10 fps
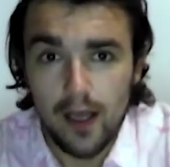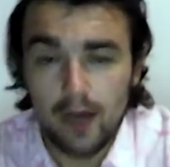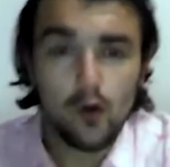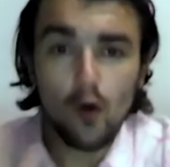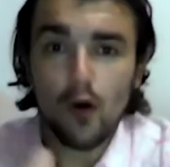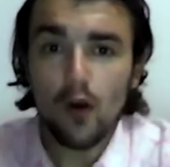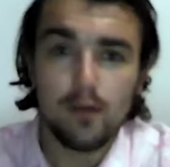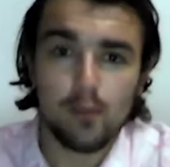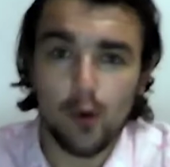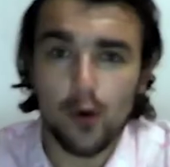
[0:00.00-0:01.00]
And if you're an
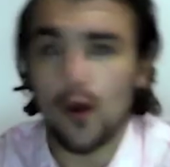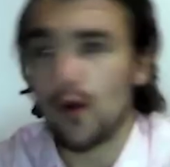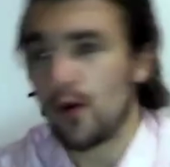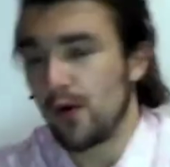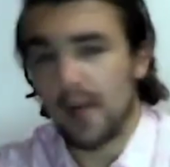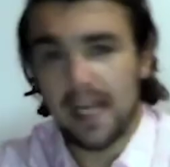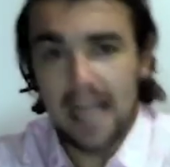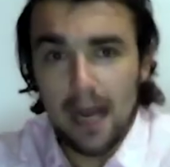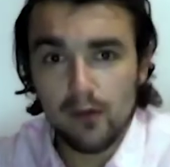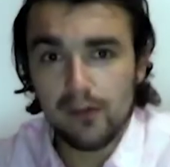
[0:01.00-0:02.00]
entrepreneur, you're an
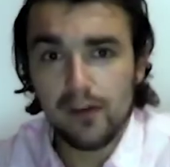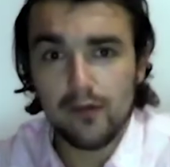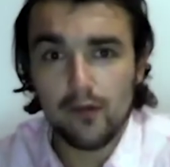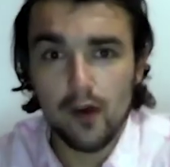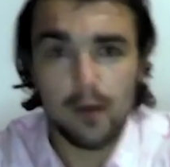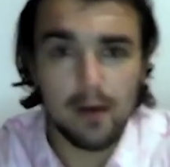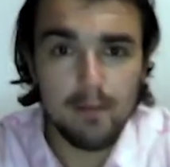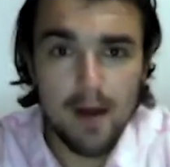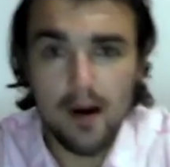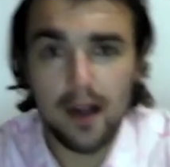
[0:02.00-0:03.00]
accountancy firm in
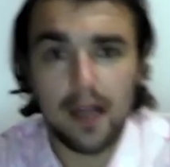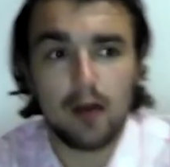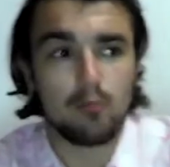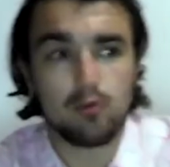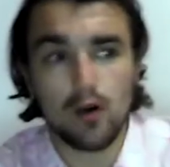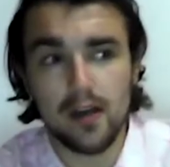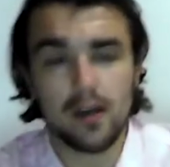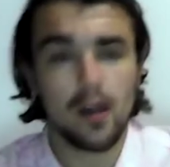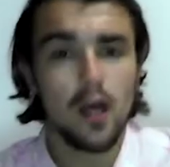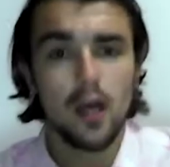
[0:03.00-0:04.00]
America or
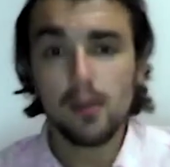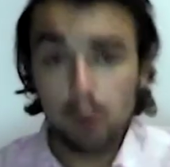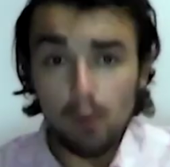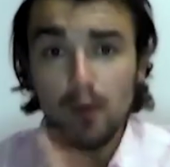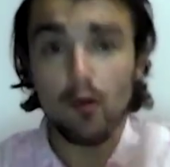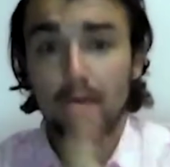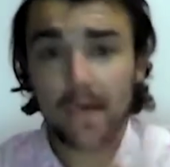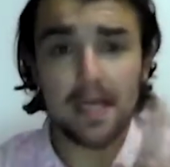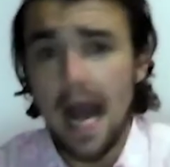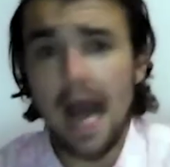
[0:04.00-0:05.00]
Britain, you're probably
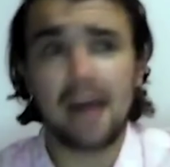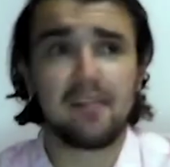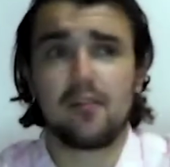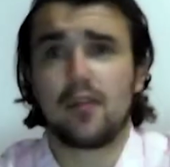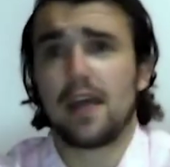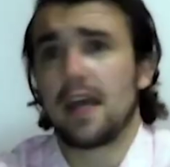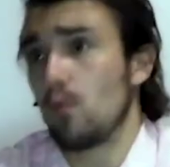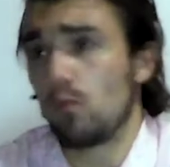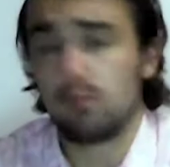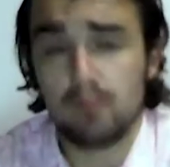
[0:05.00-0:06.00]
rubbing your hands and
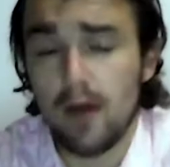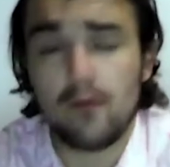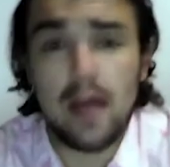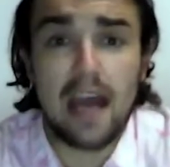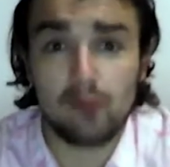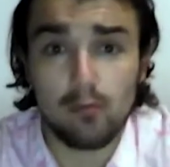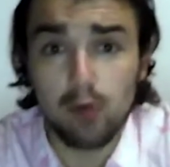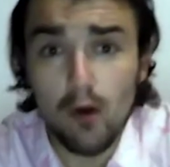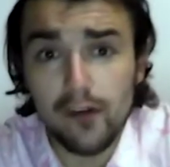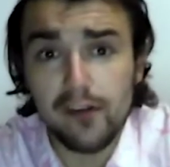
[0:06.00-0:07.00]
thinking of the extra
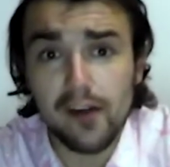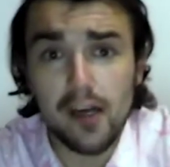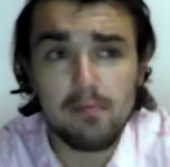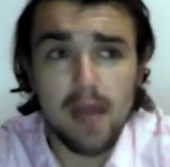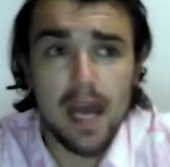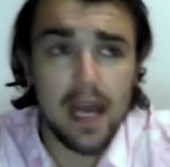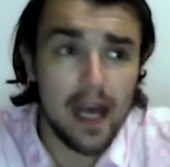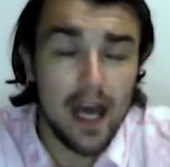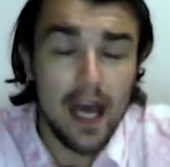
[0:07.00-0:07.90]
profits you're going to make,